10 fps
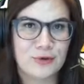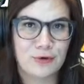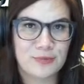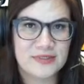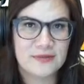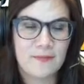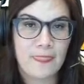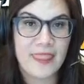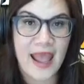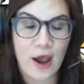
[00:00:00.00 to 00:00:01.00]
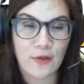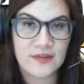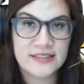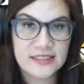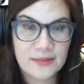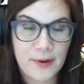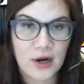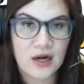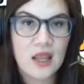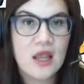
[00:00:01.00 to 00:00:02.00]
groups. Now, this is the
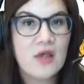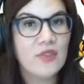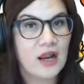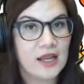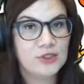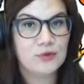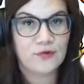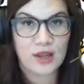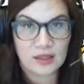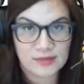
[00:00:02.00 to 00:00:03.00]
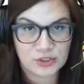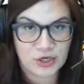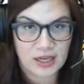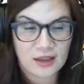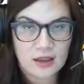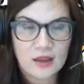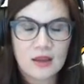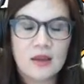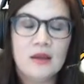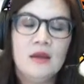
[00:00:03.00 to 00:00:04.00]
part that I do for elementary.
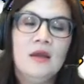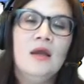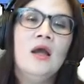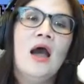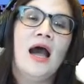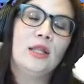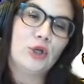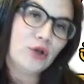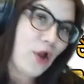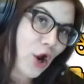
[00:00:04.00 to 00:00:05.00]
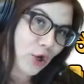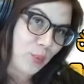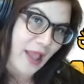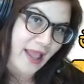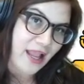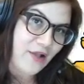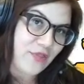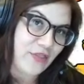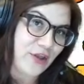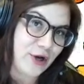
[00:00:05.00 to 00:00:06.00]
I learned the hard way
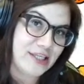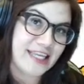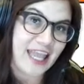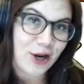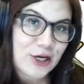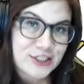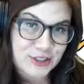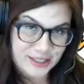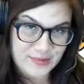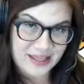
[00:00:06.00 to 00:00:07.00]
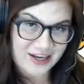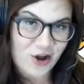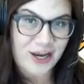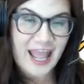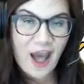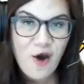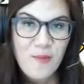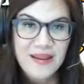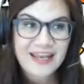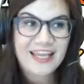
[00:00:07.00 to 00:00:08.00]
that there is a character limit on how
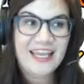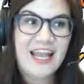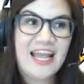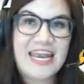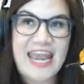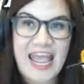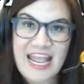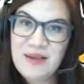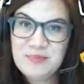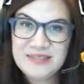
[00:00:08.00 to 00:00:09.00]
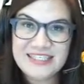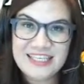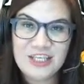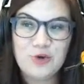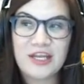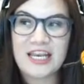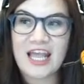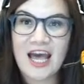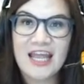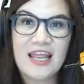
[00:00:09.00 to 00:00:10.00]
many names you can
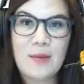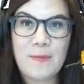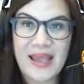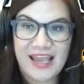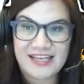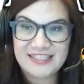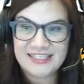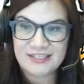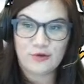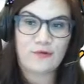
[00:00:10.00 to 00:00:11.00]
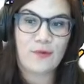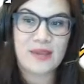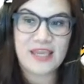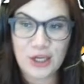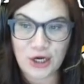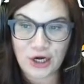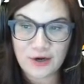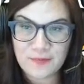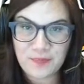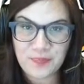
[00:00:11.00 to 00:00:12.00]
cut and paste from
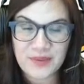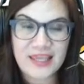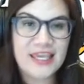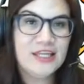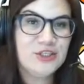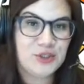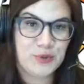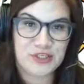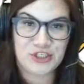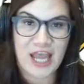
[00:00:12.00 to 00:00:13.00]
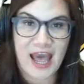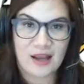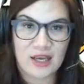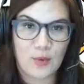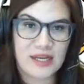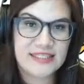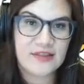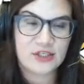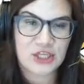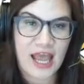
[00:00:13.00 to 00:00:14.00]
here into the chat. Now, when I say
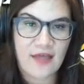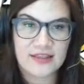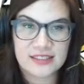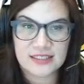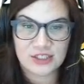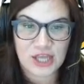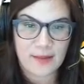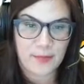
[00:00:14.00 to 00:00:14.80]
the chat, this is the chat